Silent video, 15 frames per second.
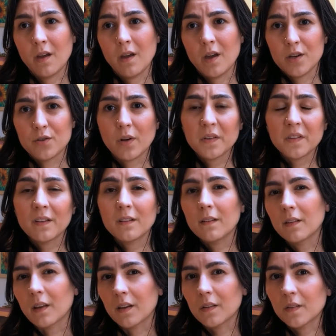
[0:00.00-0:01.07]
addressing the
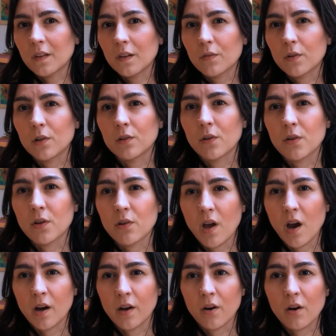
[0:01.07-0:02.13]
legacy of colonial
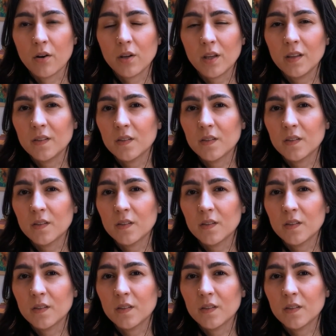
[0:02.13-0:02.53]
hierarchies